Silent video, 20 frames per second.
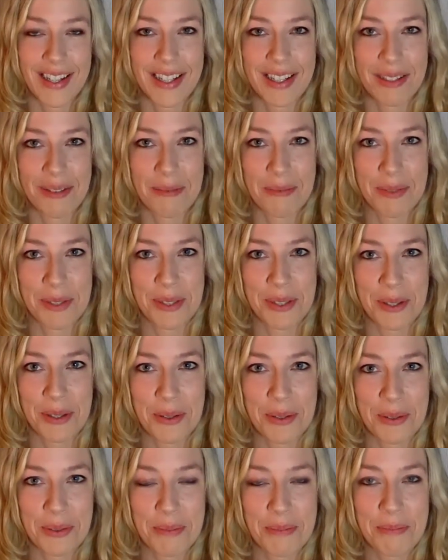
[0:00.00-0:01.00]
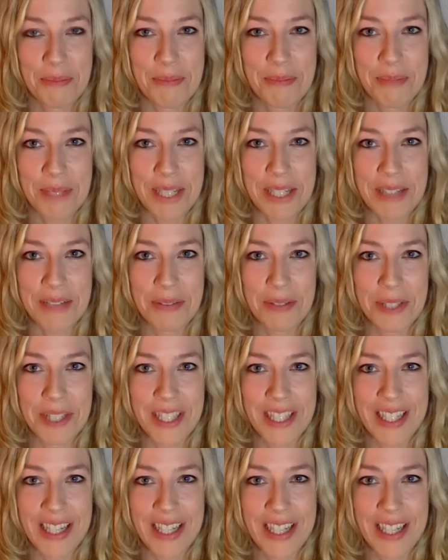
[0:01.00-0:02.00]
Um, so being
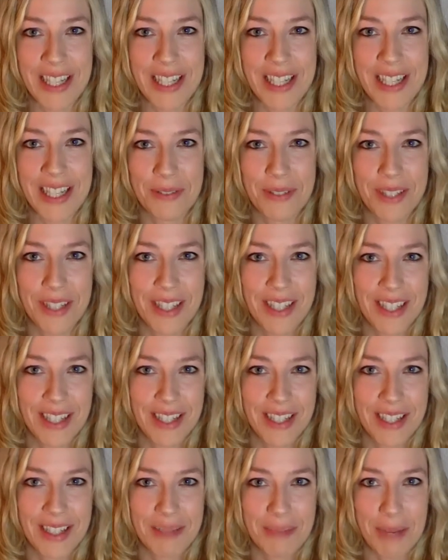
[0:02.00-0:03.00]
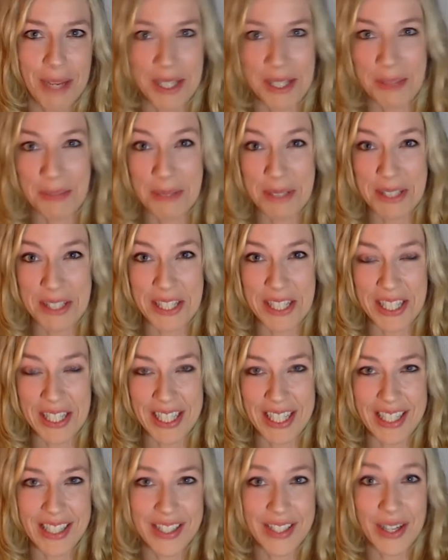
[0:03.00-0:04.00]
really kind of pessimistic
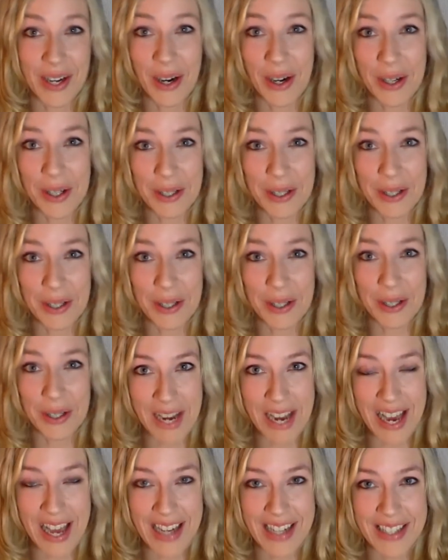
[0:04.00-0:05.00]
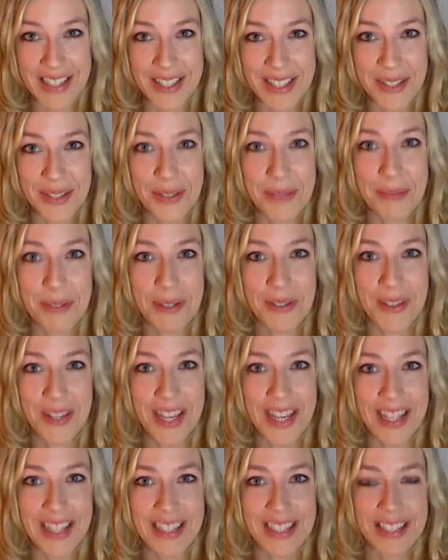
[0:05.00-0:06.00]
and dark with my attitude about
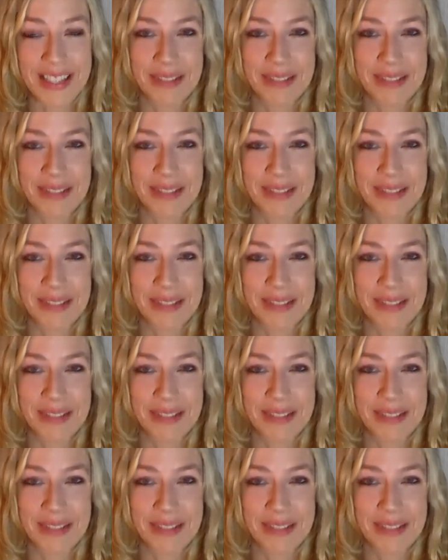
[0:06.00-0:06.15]
that.